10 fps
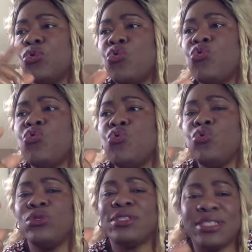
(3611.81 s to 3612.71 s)

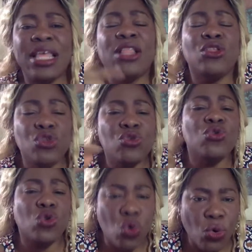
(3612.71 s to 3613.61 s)
who sell
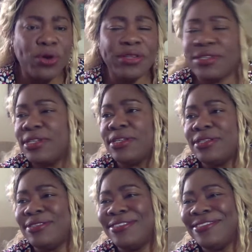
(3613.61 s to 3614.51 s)
you
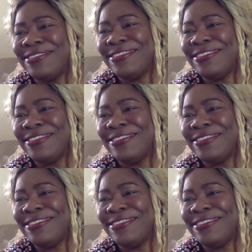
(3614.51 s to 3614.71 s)
courses